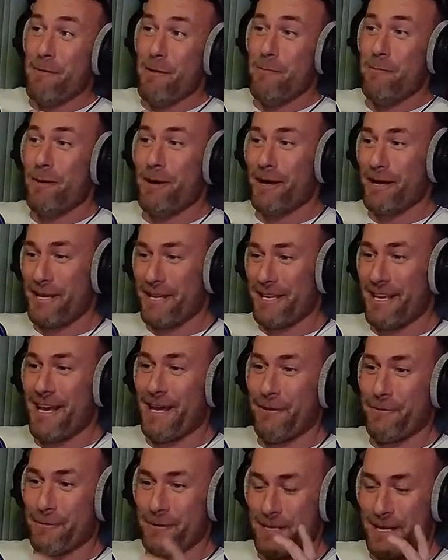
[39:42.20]
But
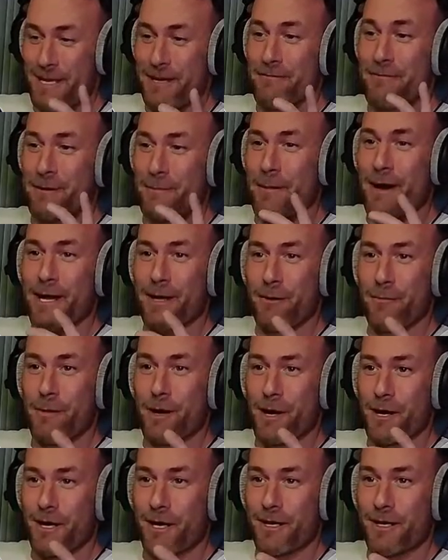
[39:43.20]
he was at every mile
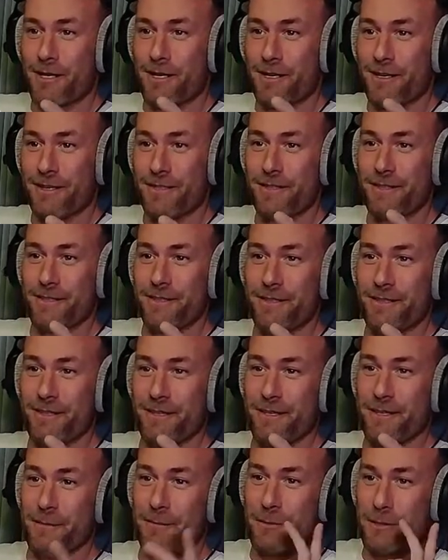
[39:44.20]
marker
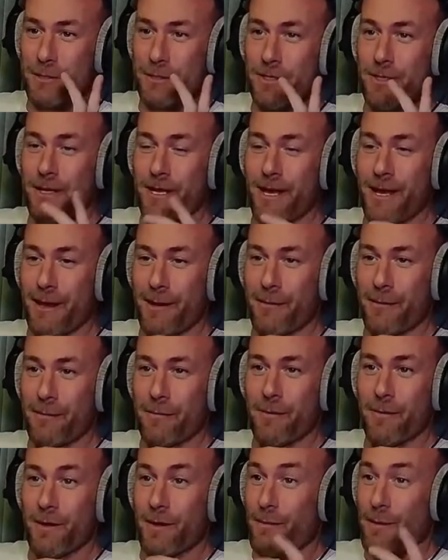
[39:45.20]
who was, I
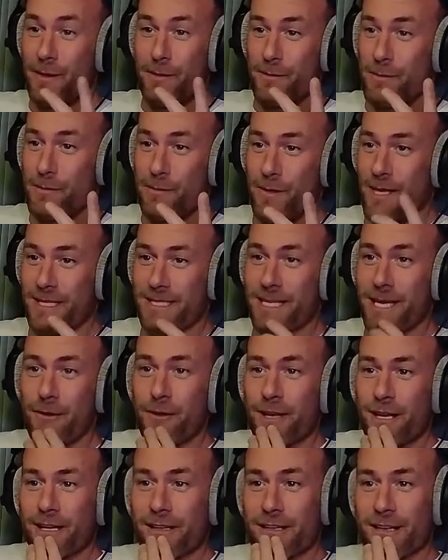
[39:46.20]
mean, he was like
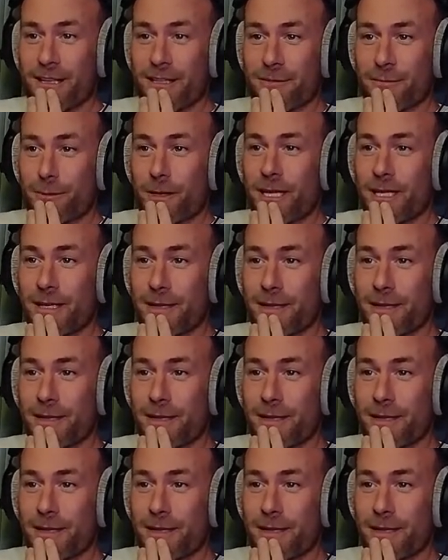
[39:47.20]
downing a glass of wine, I